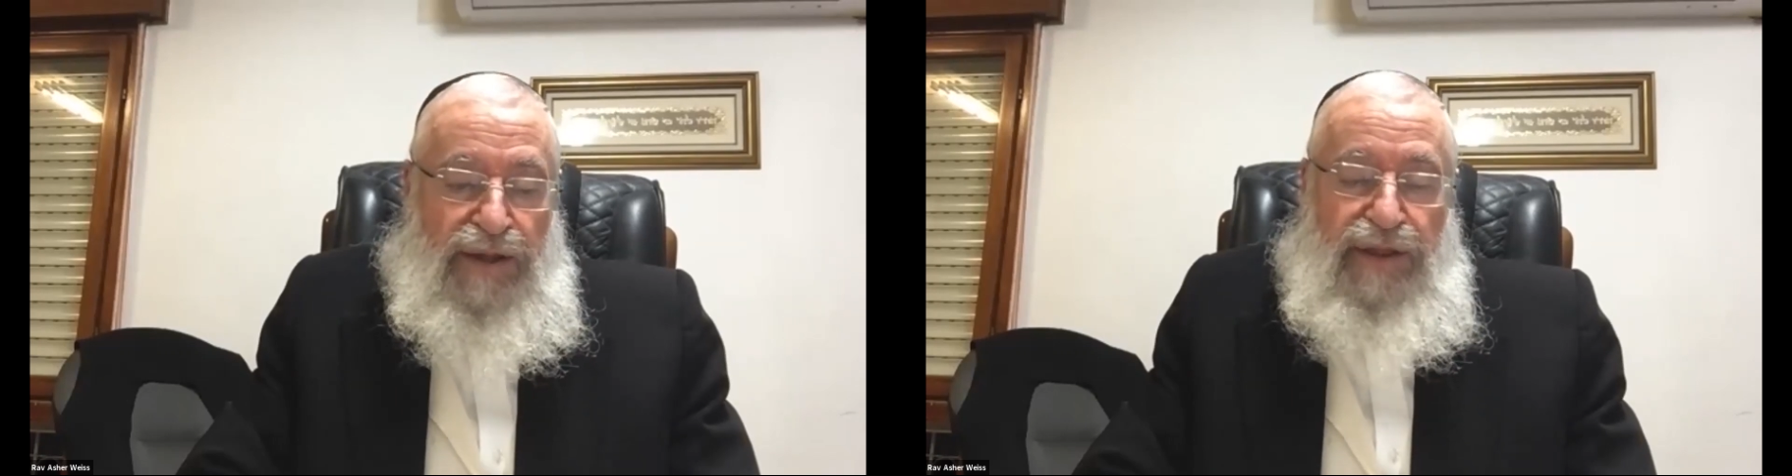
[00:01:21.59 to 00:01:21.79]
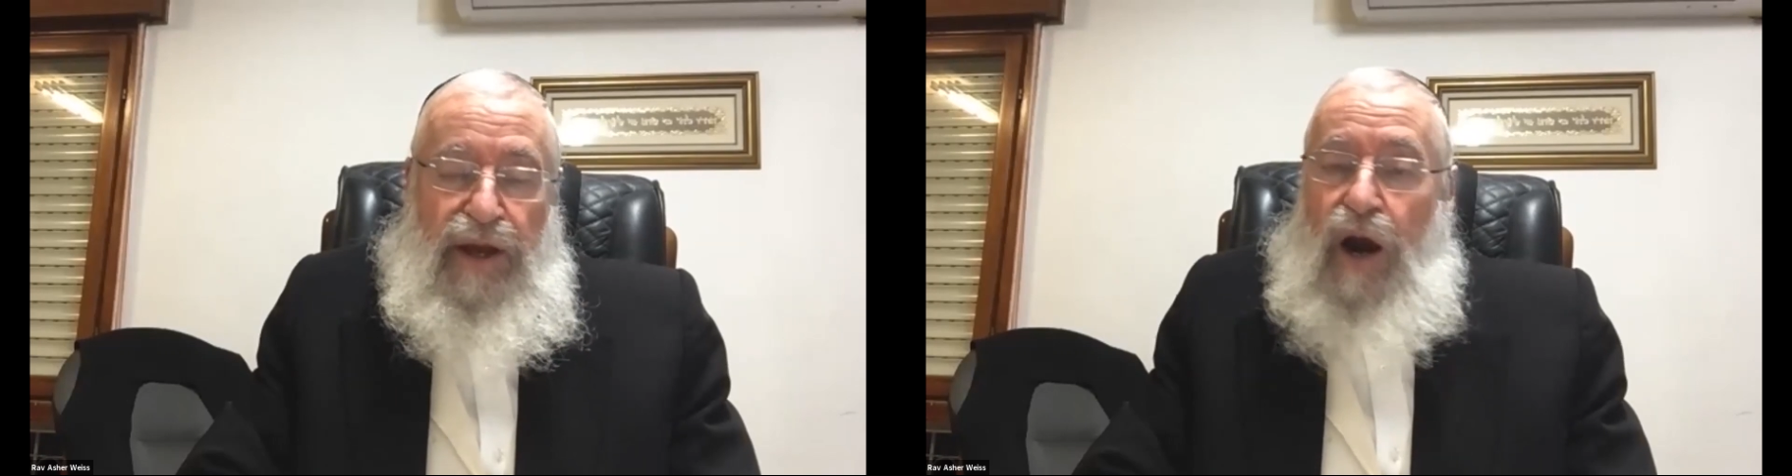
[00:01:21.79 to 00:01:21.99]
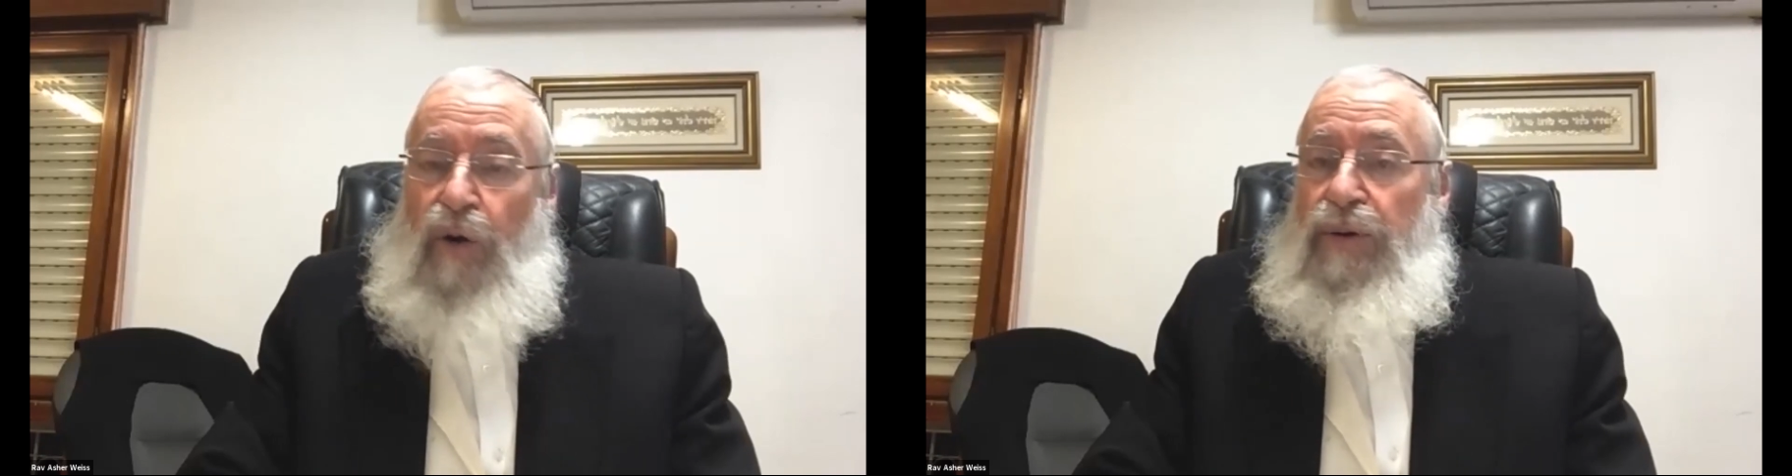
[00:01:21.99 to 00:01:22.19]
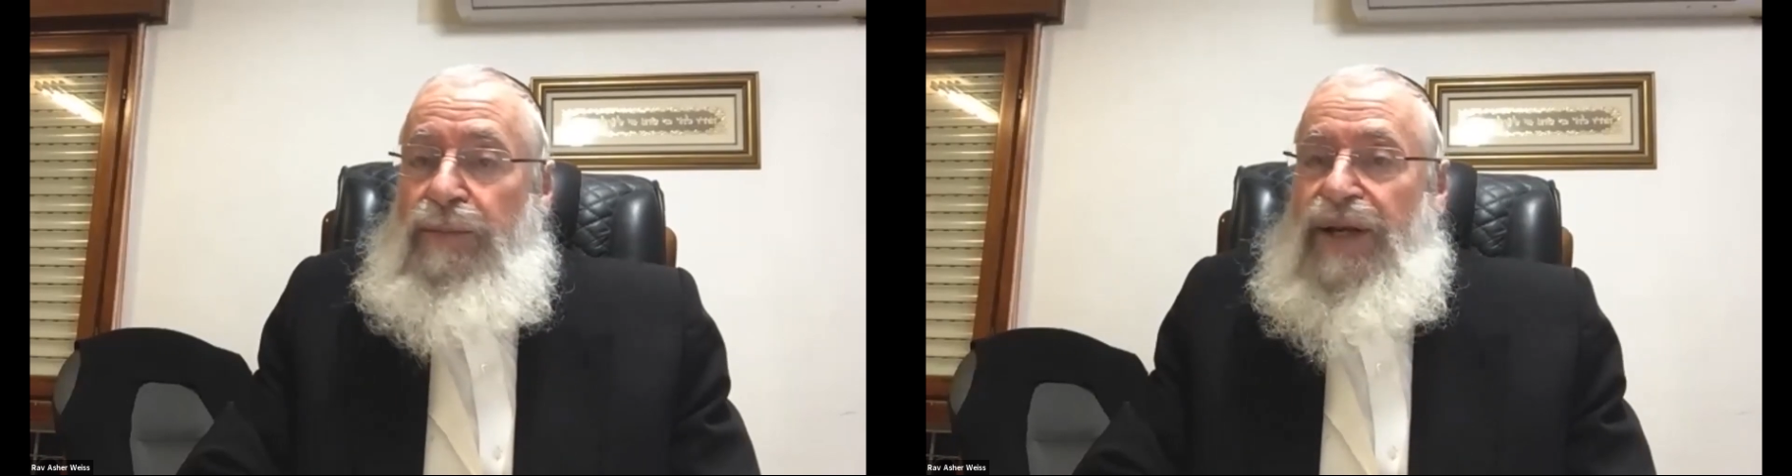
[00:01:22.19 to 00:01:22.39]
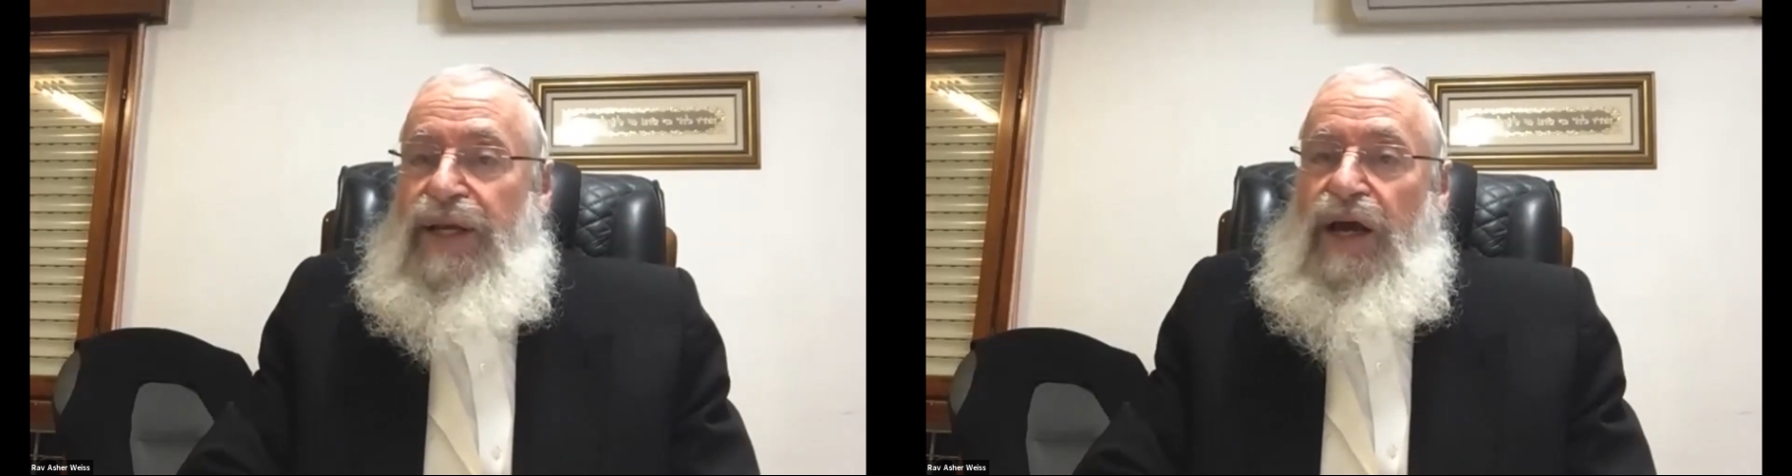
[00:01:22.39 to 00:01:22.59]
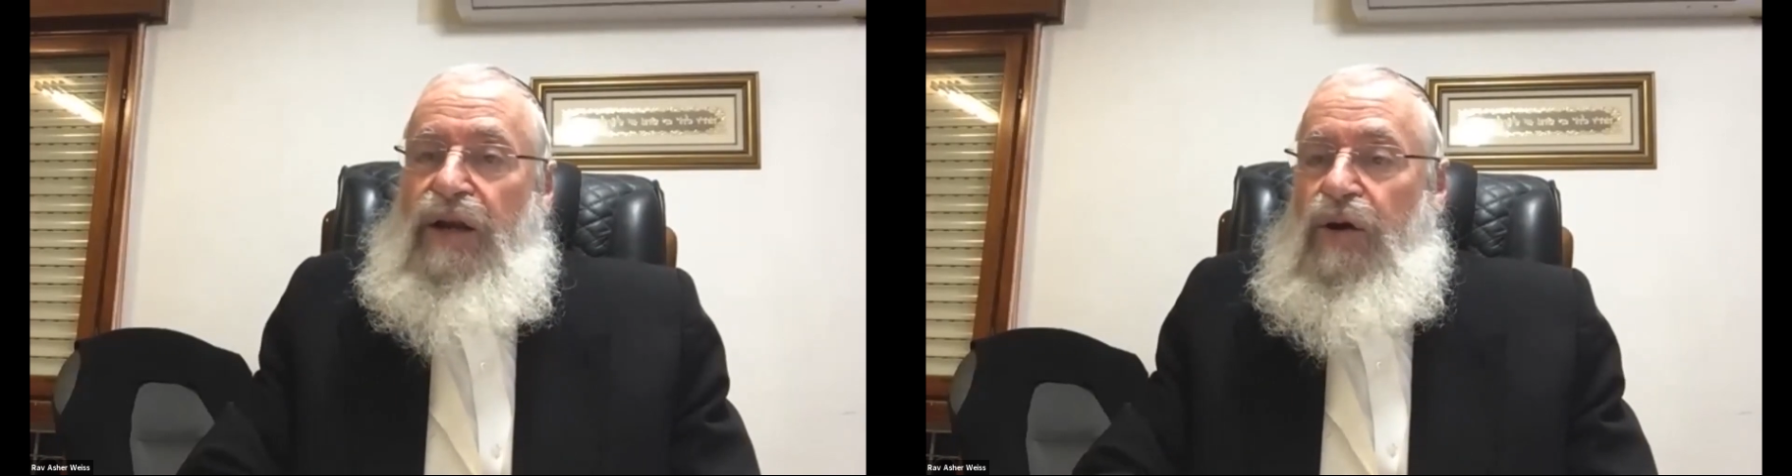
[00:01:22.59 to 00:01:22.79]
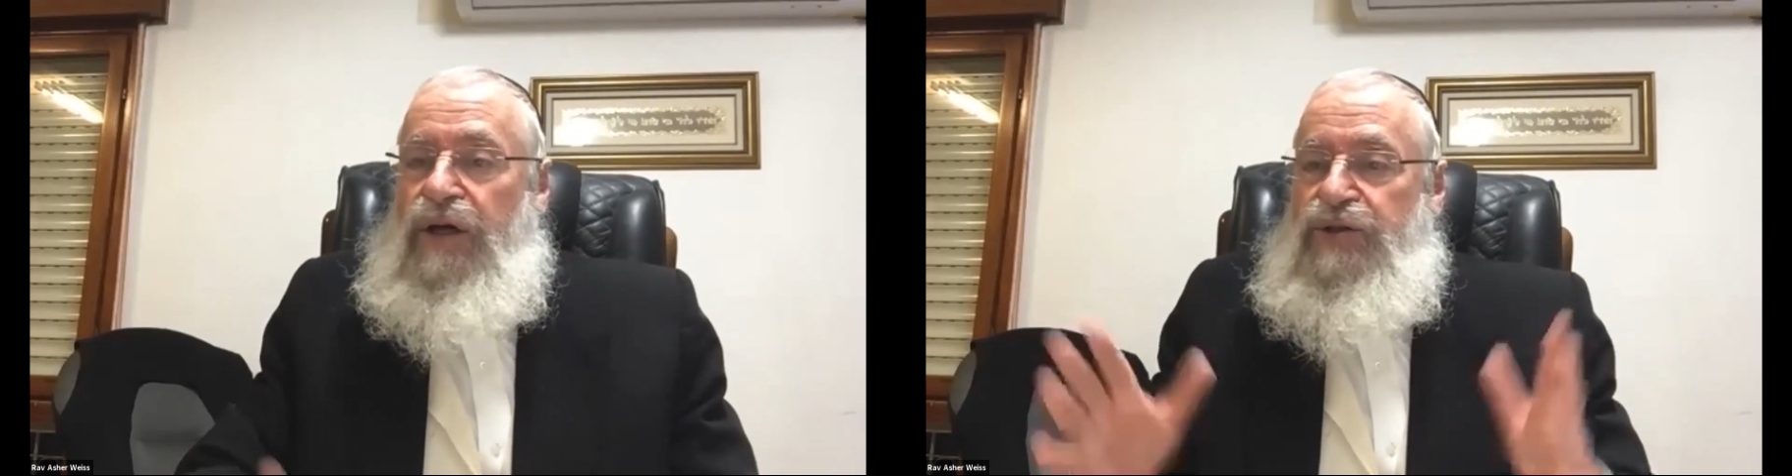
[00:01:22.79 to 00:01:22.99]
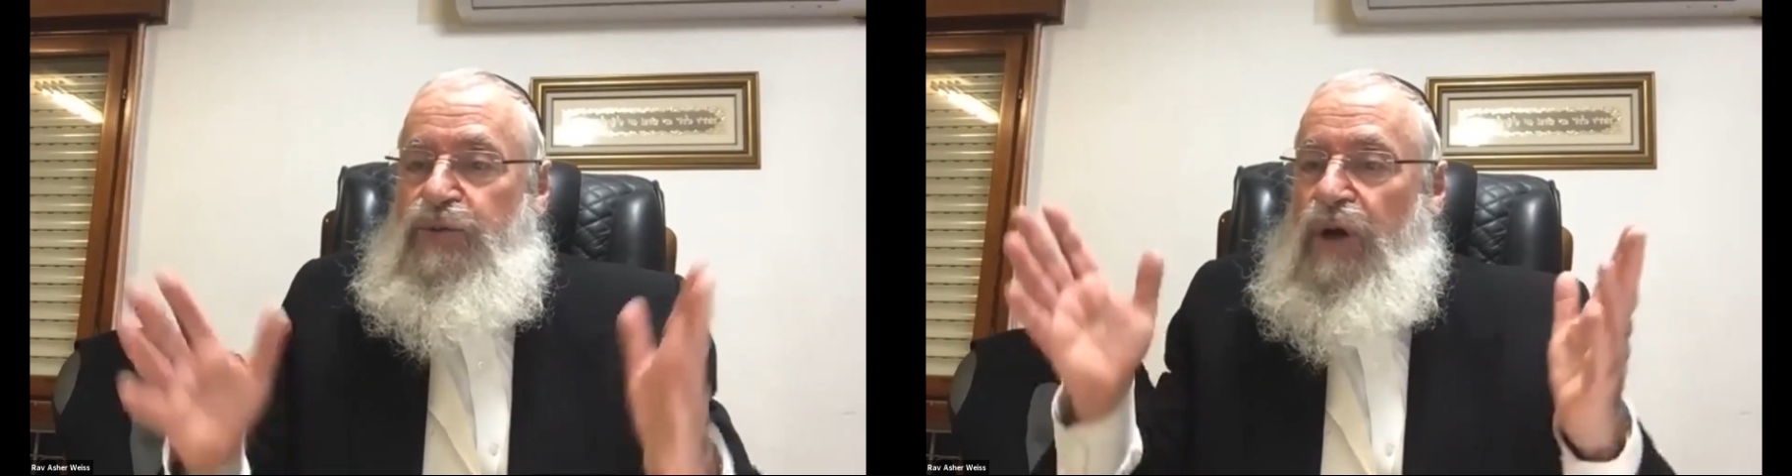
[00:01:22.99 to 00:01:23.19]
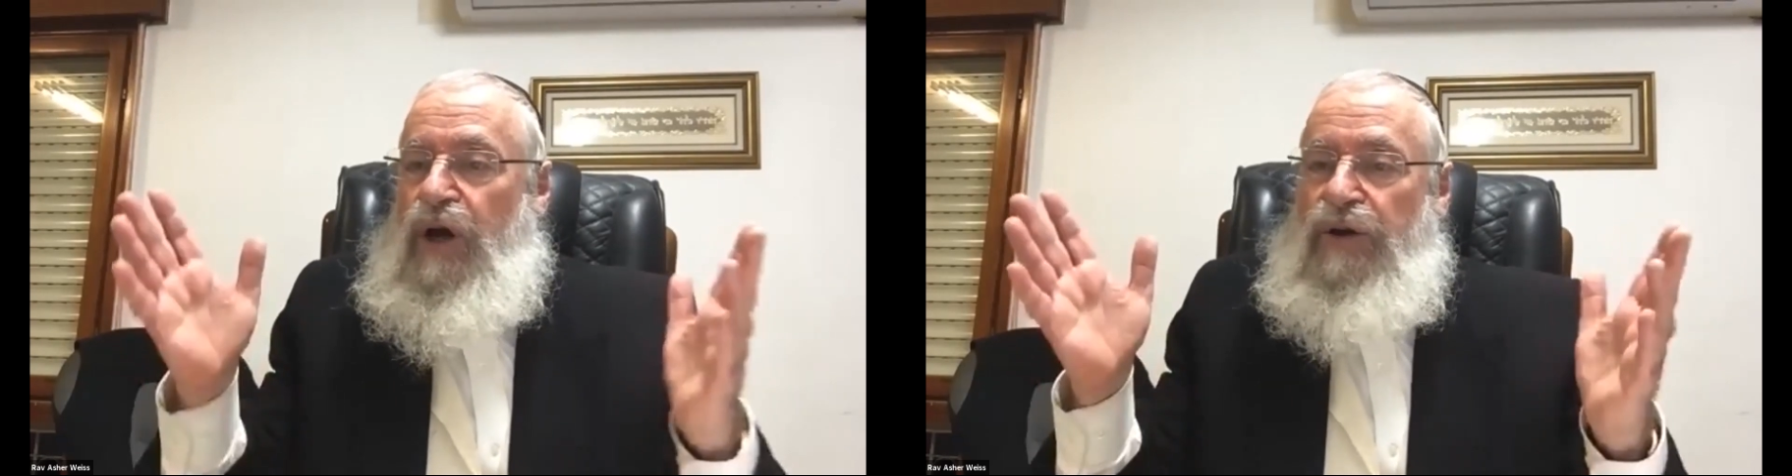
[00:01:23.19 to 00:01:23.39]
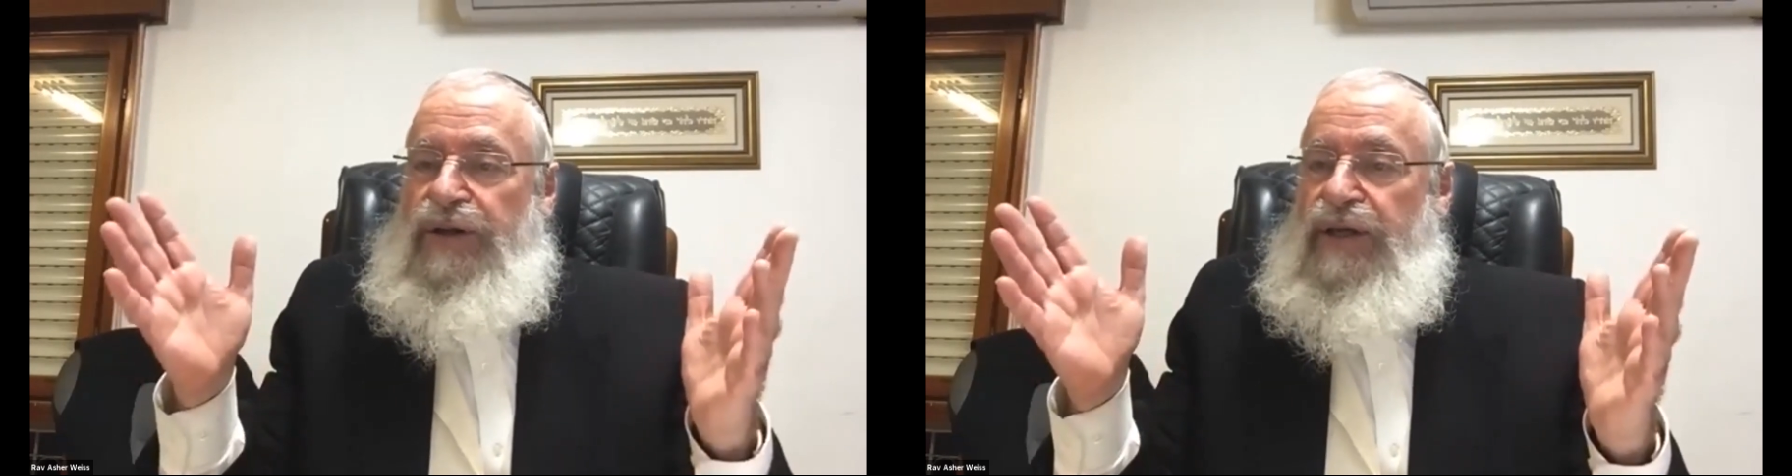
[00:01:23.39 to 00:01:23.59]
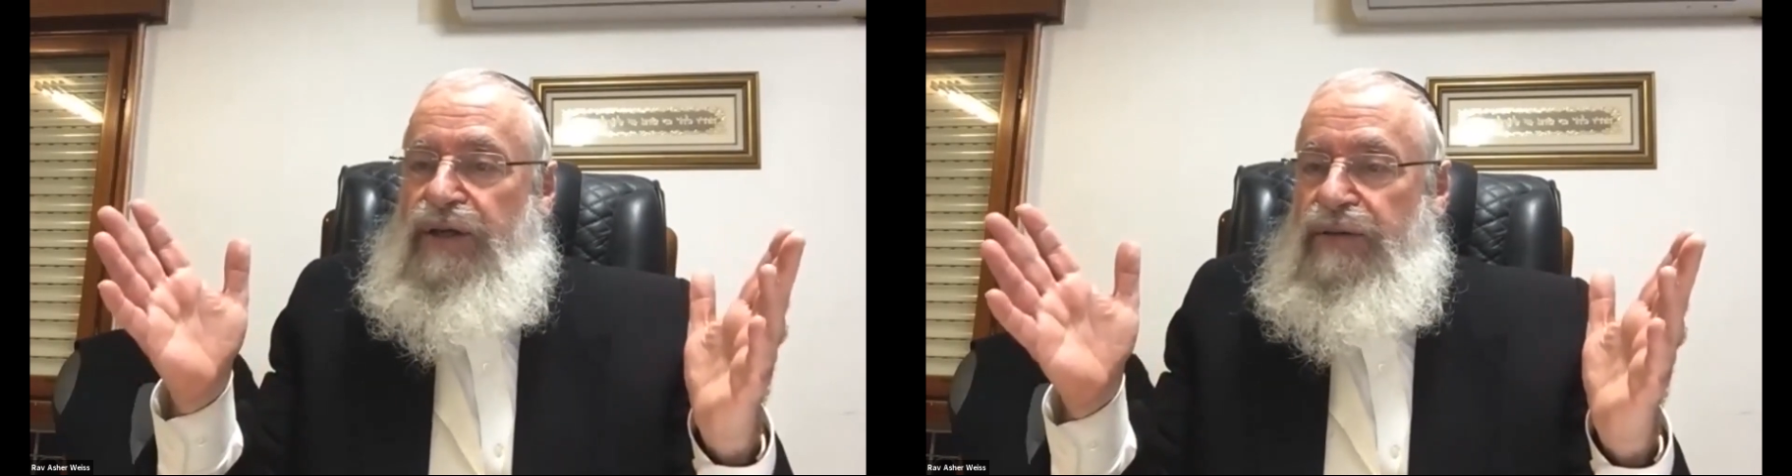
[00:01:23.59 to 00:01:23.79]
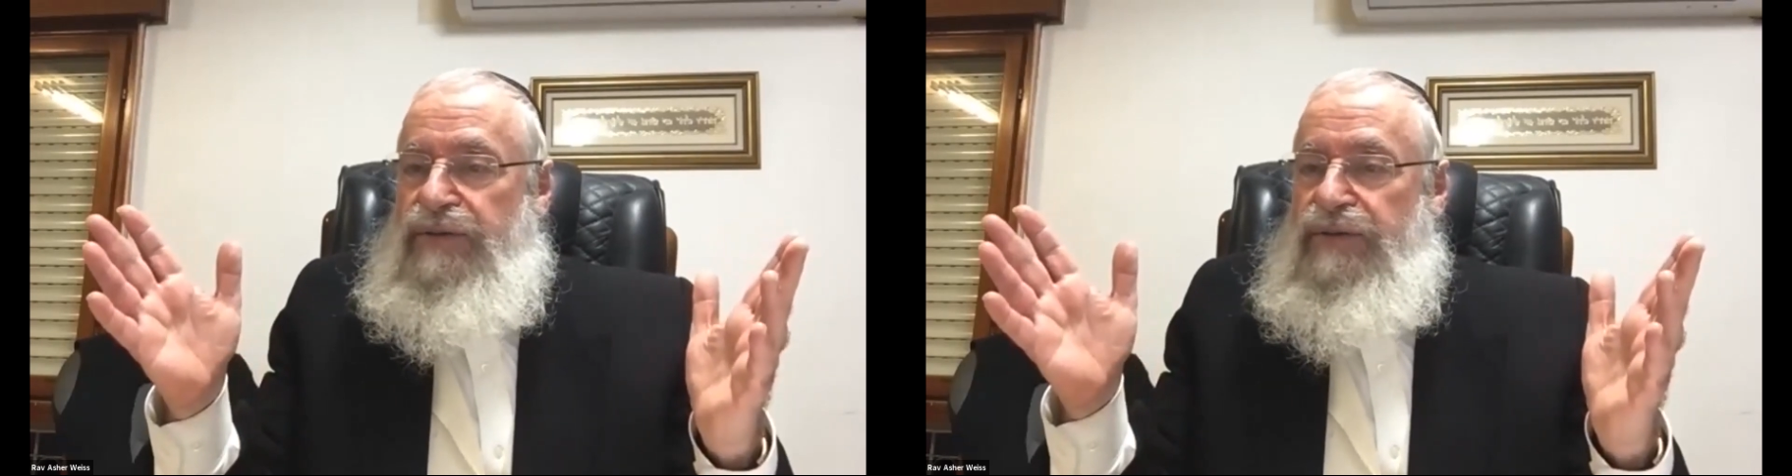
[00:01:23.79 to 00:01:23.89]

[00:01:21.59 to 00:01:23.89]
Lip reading: There aren't many halachas regarding